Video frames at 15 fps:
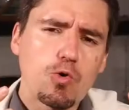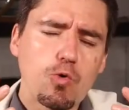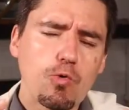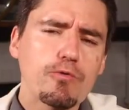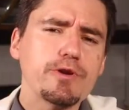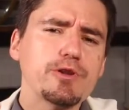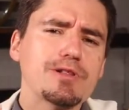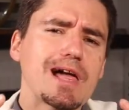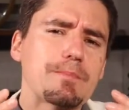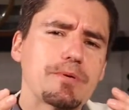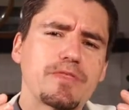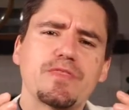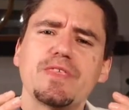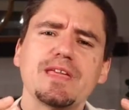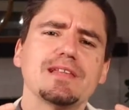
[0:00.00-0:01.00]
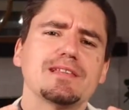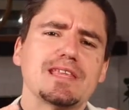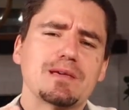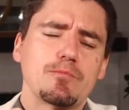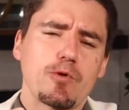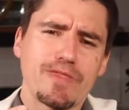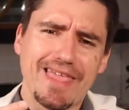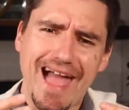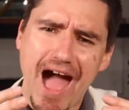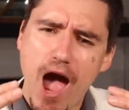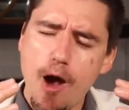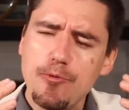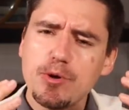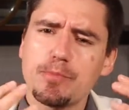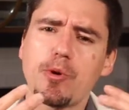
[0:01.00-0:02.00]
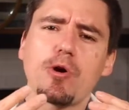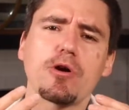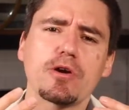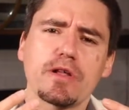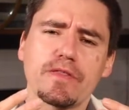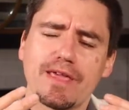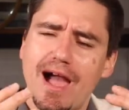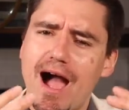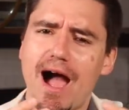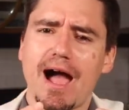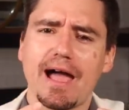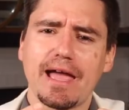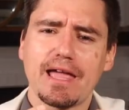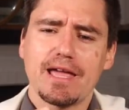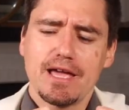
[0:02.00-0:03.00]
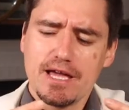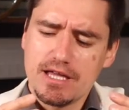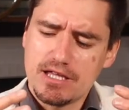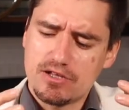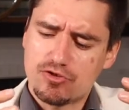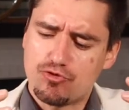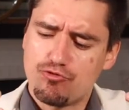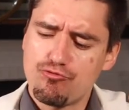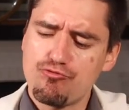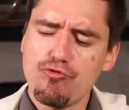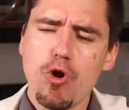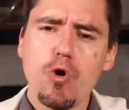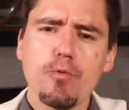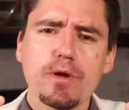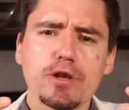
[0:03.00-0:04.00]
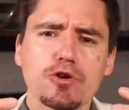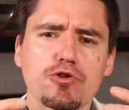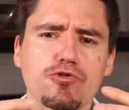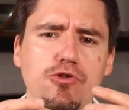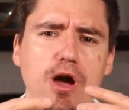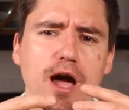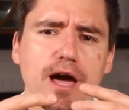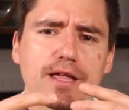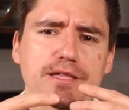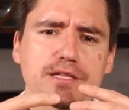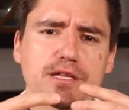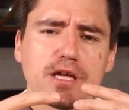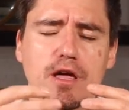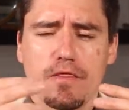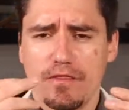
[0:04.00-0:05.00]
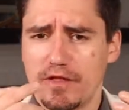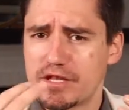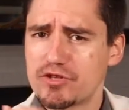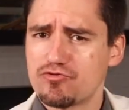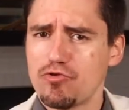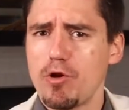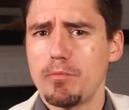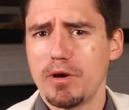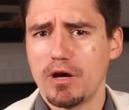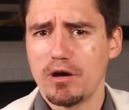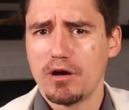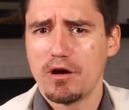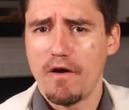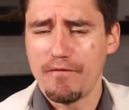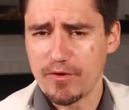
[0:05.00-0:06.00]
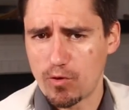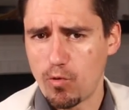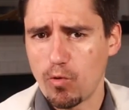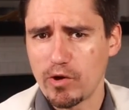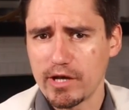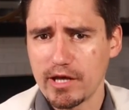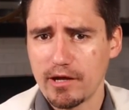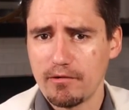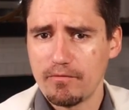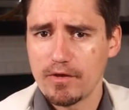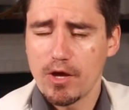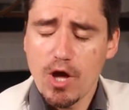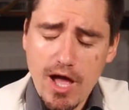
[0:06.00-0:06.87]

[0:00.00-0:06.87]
corneal epithelium, or the outer part of the eye, is growing across the stroma of the cornea.